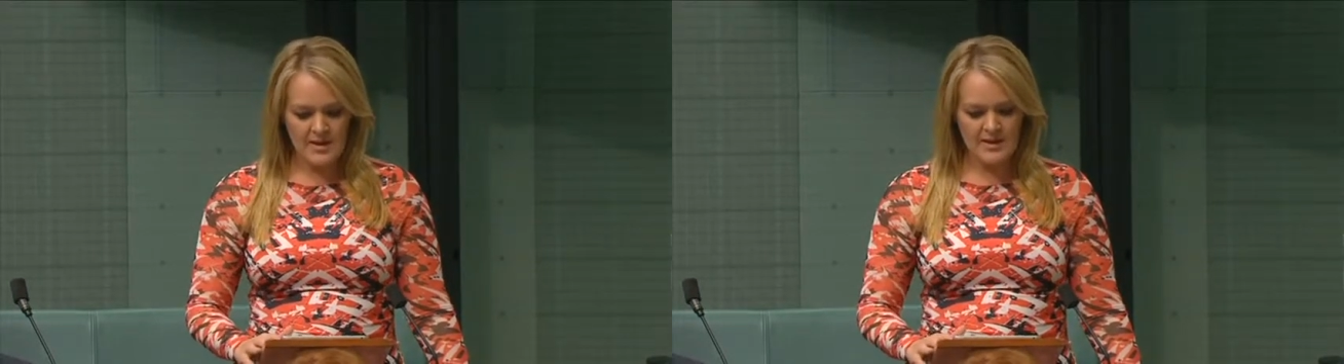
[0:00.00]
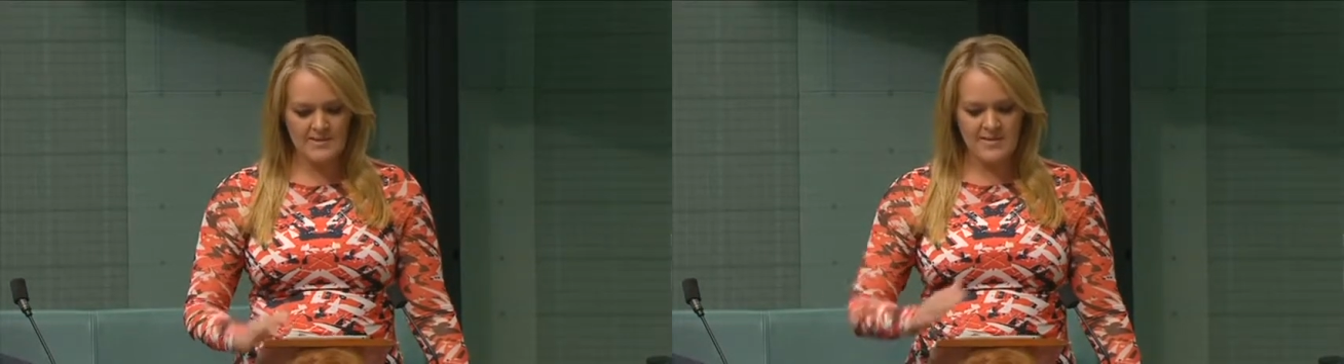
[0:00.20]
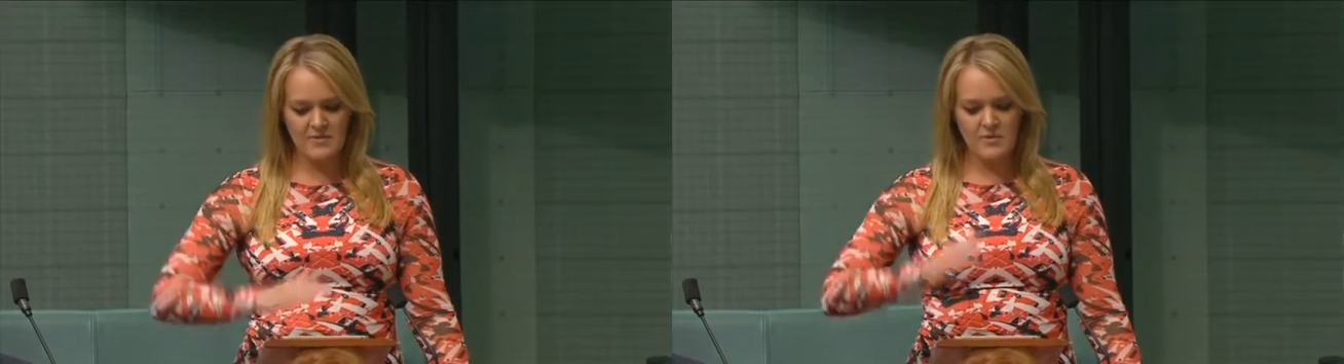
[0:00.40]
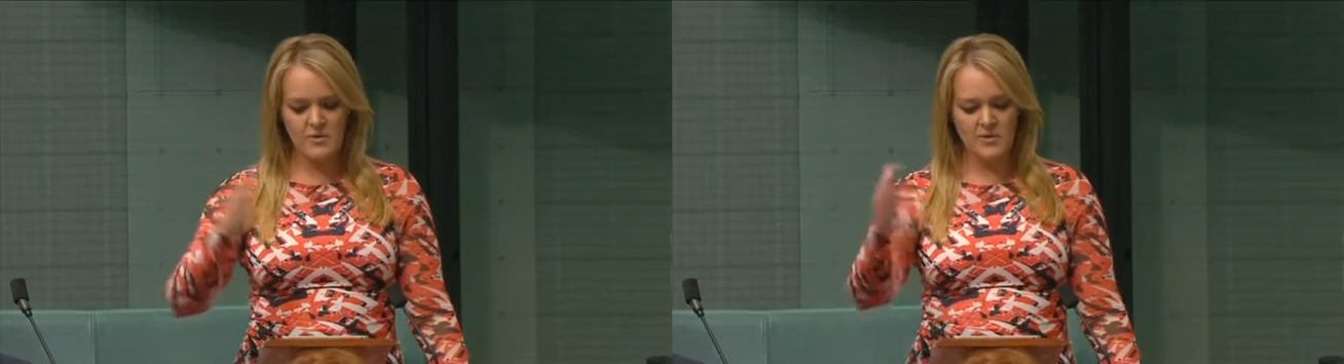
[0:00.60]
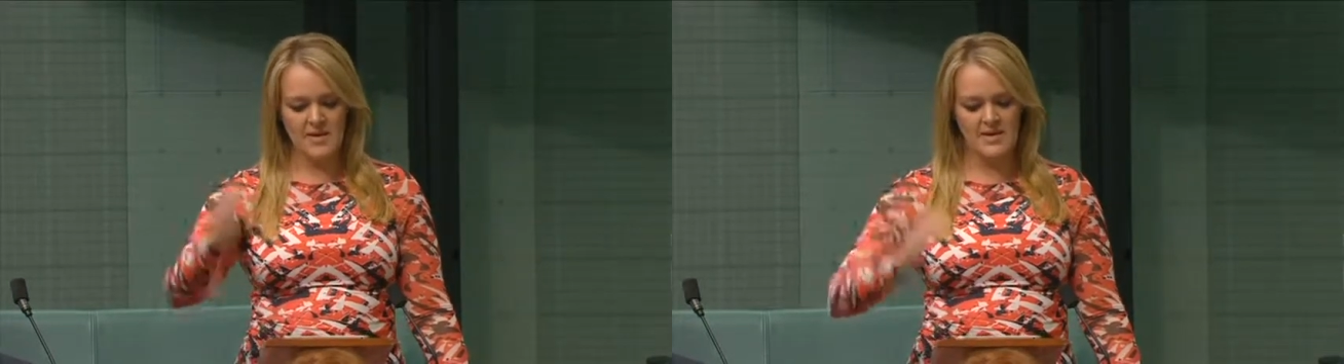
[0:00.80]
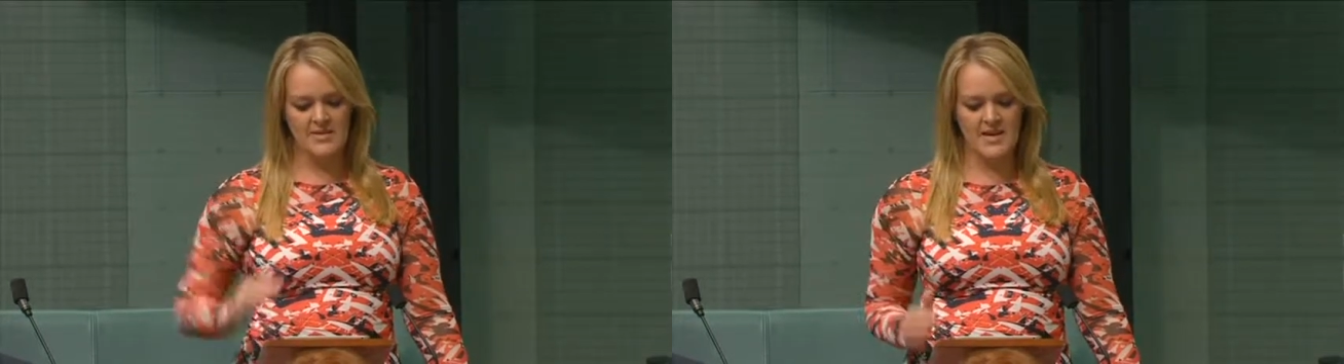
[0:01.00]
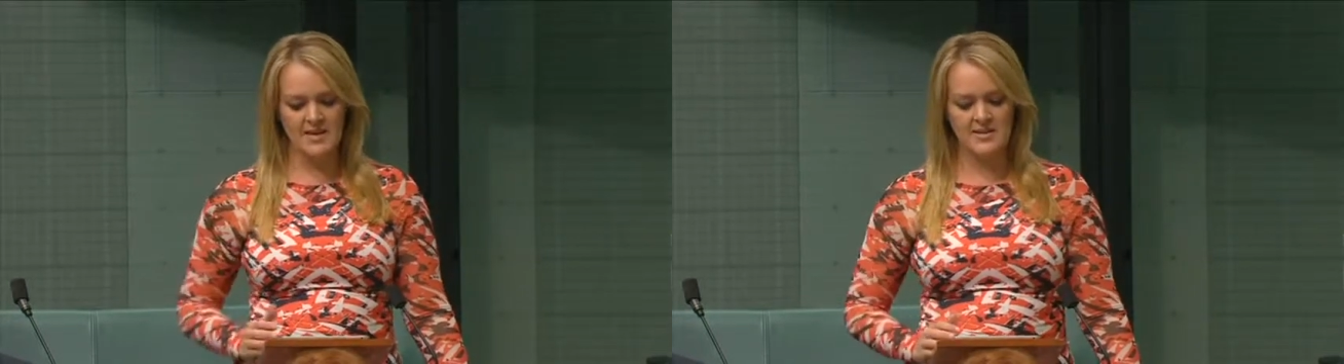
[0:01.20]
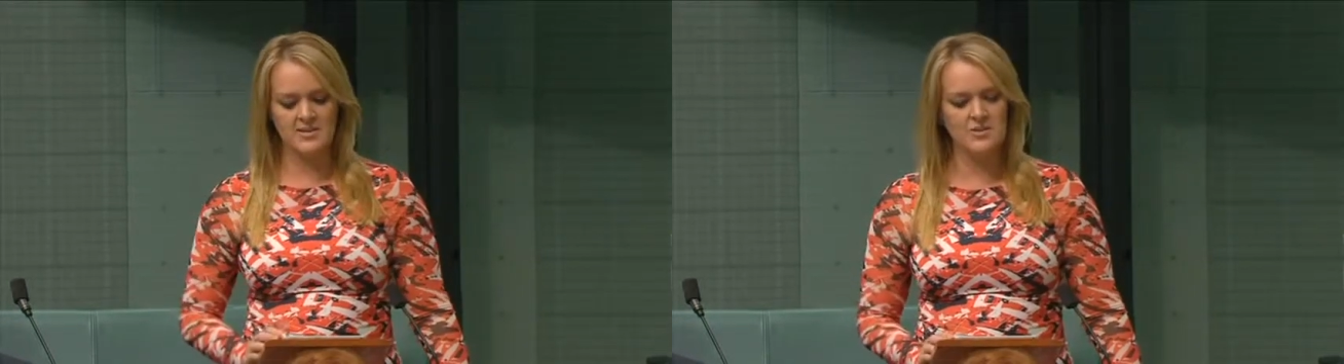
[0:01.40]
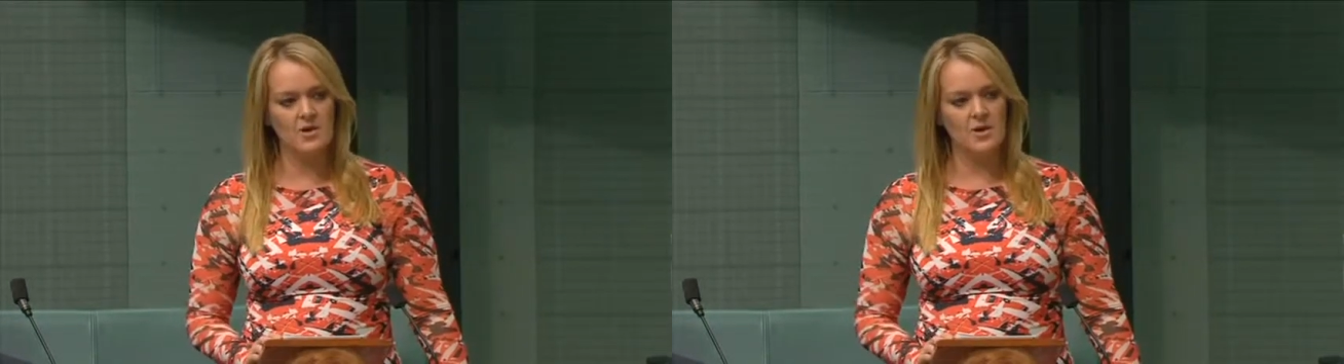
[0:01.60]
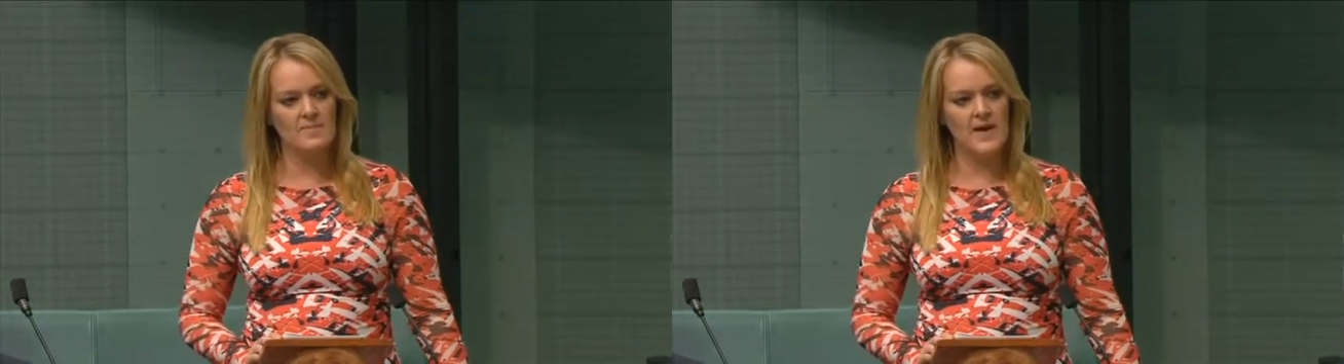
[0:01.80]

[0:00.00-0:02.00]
Let's have a look. In 10 years' time,